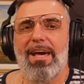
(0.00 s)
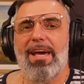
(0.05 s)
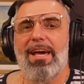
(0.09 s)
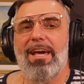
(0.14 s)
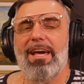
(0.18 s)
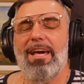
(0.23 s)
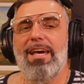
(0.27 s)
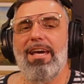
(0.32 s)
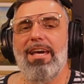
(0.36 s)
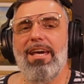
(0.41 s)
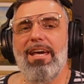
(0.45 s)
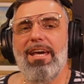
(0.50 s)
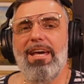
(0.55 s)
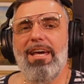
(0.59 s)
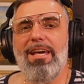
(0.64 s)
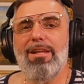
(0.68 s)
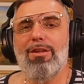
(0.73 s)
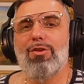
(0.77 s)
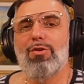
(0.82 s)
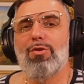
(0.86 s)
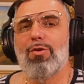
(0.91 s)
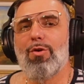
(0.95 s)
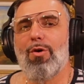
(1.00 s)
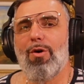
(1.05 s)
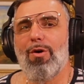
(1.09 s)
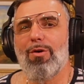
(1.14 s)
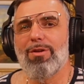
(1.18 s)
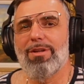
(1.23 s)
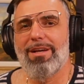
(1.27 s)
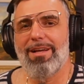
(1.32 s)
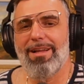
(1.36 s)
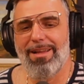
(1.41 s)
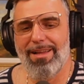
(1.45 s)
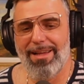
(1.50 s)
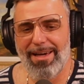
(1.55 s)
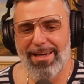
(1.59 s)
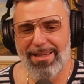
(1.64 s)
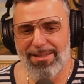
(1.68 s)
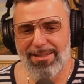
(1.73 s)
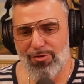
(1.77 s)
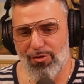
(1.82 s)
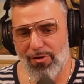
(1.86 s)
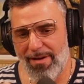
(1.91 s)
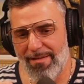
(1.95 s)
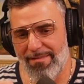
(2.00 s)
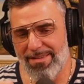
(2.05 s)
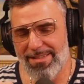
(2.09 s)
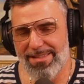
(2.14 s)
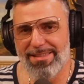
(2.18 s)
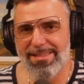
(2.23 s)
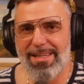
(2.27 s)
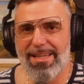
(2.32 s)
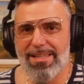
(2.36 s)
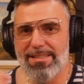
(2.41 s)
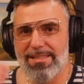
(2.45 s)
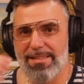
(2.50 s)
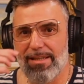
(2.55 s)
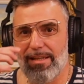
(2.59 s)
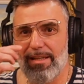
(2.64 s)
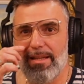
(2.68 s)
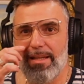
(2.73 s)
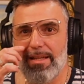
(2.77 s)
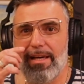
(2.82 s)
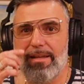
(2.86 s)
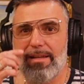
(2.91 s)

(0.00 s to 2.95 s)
He told Clay Travis, that's a Clay